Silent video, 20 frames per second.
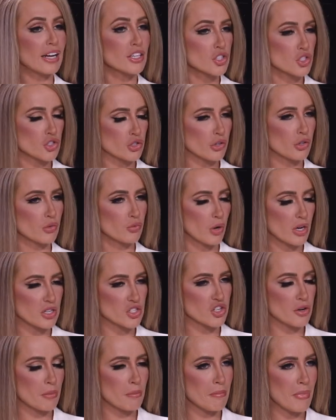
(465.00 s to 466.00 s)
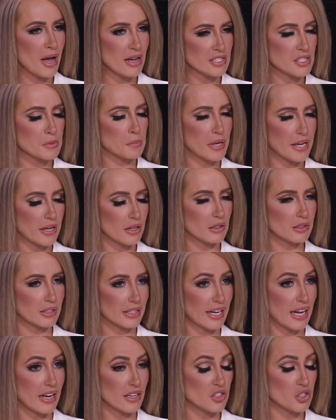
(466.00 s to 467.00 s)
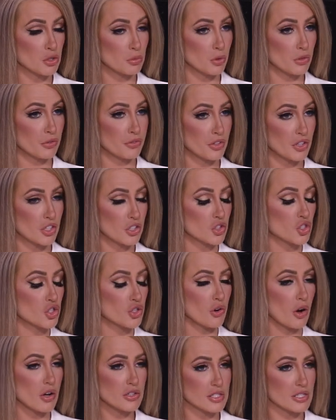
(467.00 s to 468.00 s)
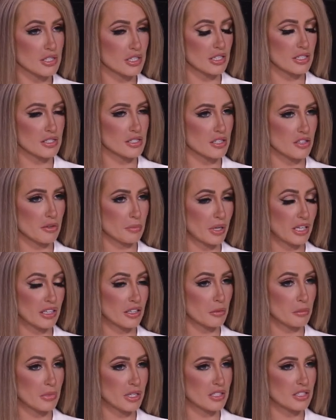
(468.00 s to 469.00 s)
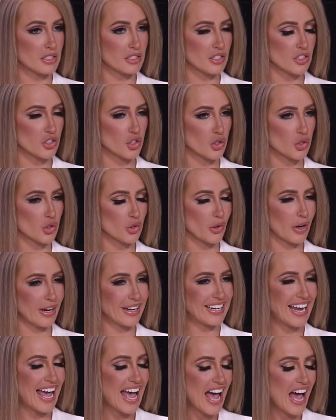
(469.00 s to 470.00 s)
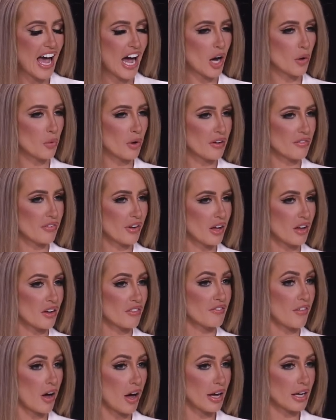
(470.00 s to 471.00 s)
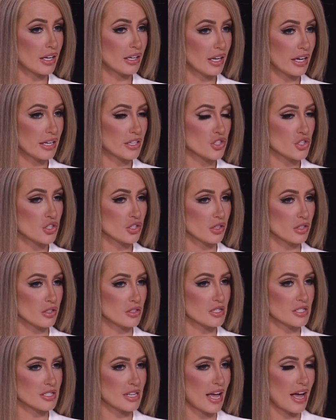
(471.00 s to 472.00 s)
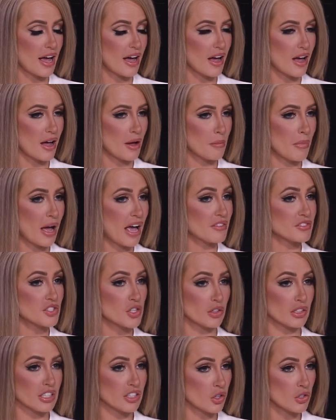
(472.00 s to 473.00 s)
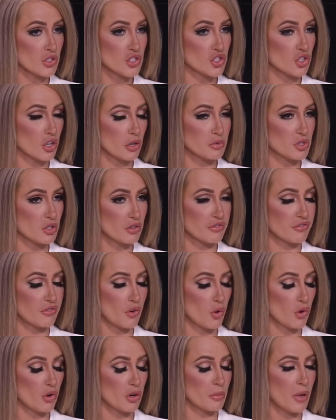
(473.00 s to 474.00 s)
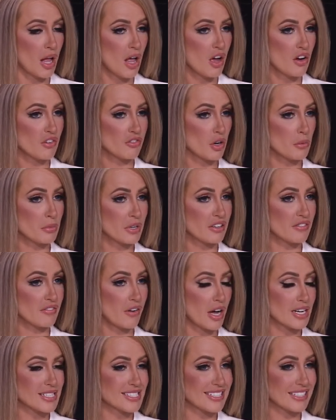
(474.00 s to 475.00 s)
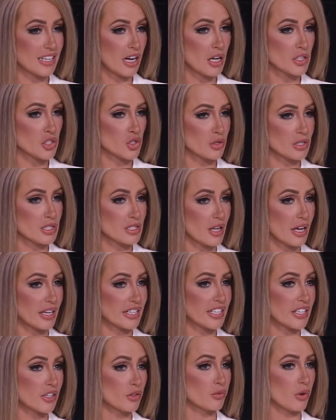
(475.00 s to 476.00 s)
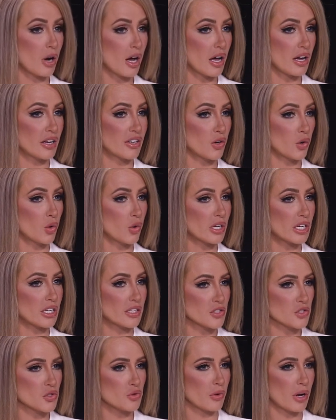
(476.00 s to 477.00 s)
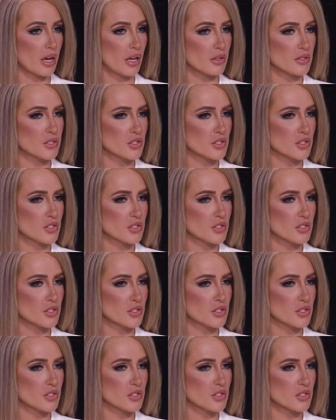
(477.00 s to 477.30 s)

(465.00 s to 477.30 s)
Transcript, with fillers: And it's true, Russia must be held accountable for the atrocities that have been committed in Ukraine. However, violations um, have certainly not stopped the forum from inviting countries like Iran or Israel.